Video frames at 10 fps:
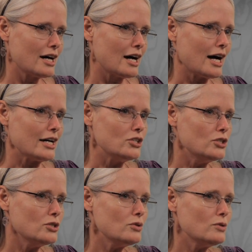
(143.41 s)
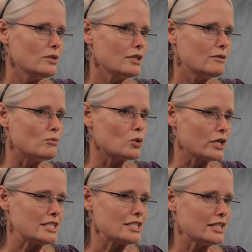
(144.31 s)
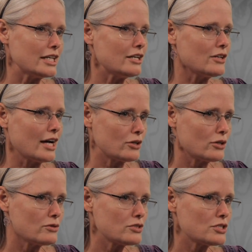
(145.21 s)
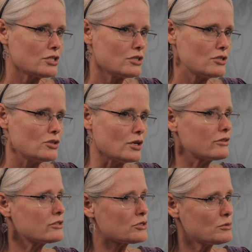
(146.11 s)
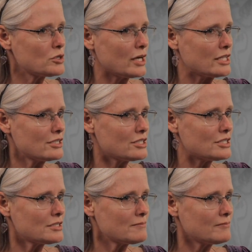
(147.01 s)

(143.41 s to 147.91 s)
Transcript: I do more easily hear echoes to other scripture passages.